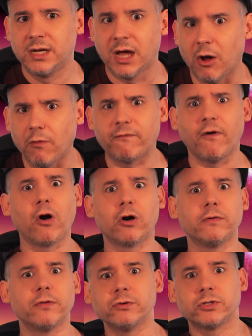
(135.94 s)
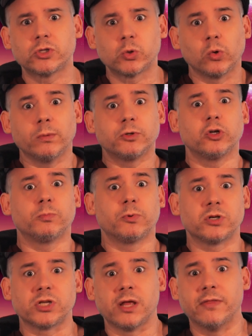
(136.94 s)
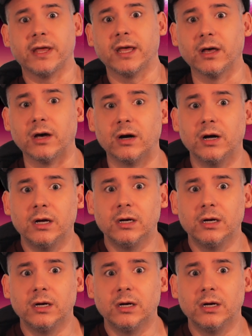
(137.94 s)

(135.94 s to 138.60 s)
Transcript: How far are those stormtroopers on the hill?